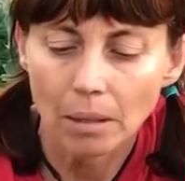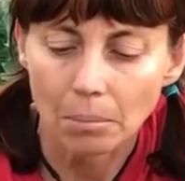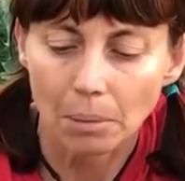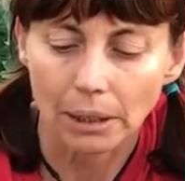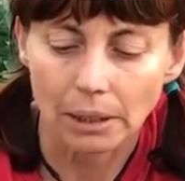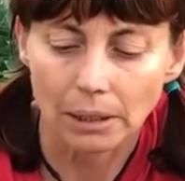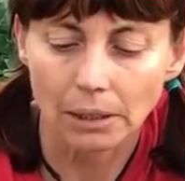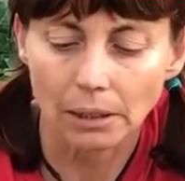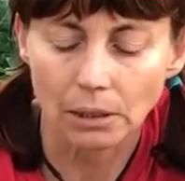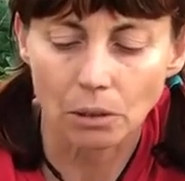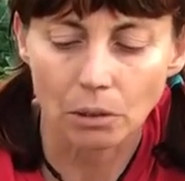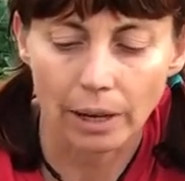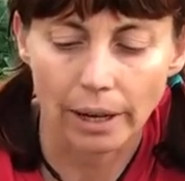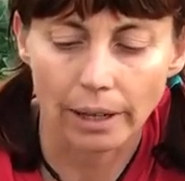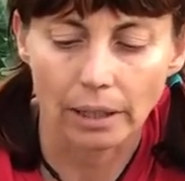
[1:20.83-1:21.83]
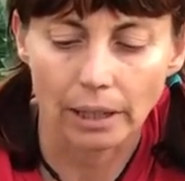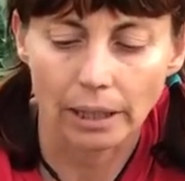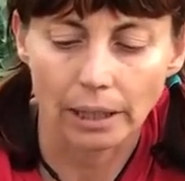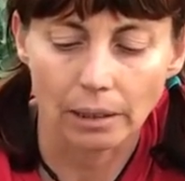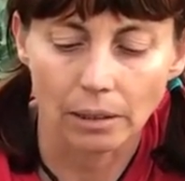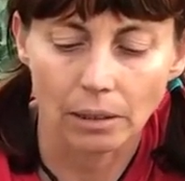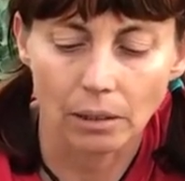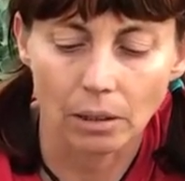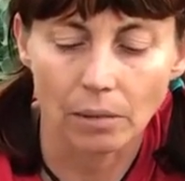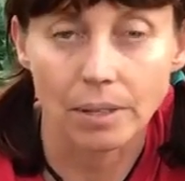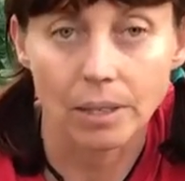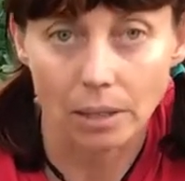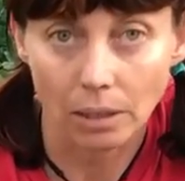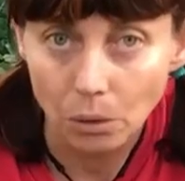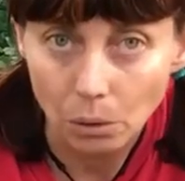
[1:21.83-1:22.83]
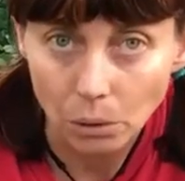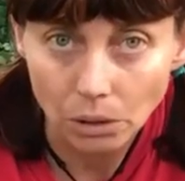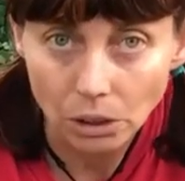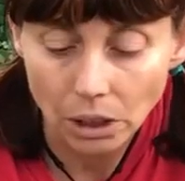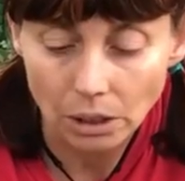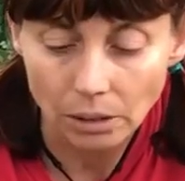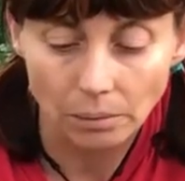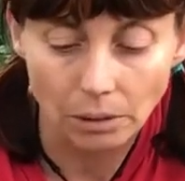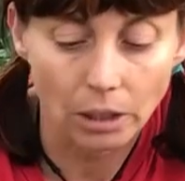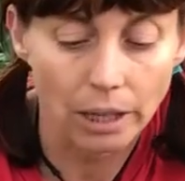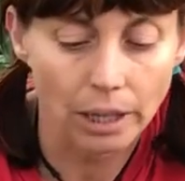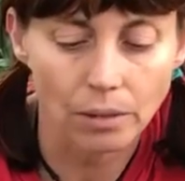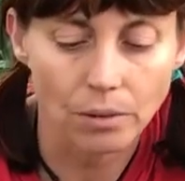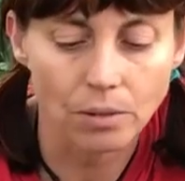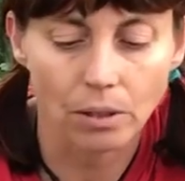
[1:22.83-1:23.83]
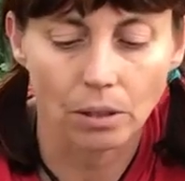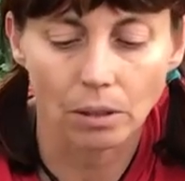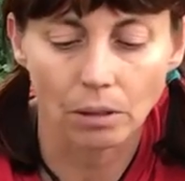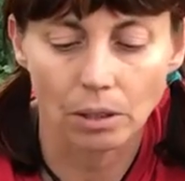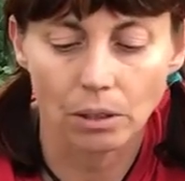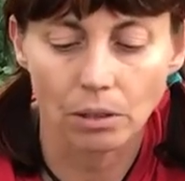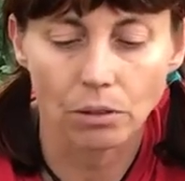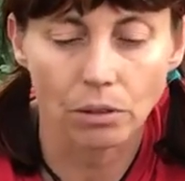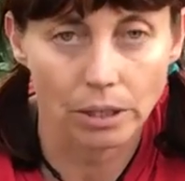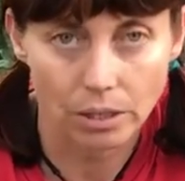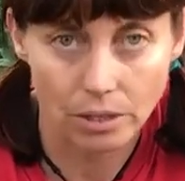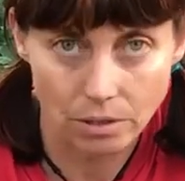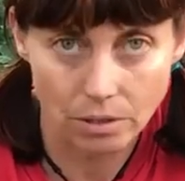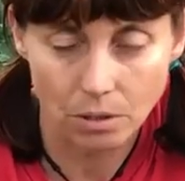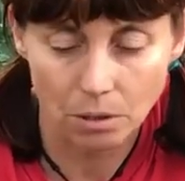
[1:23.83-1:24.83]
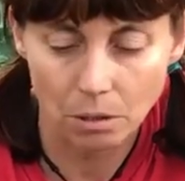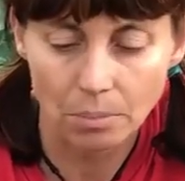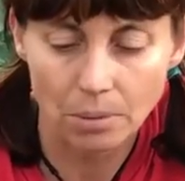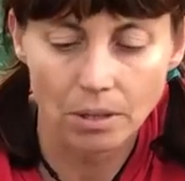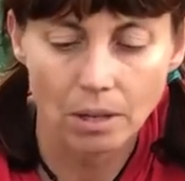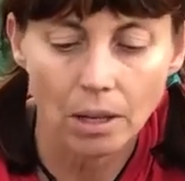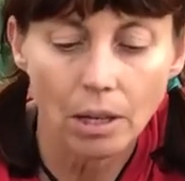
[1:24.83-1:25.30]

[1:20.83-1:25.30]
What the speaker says: But this is great eaten, obviously cooked. You can throw it into soups.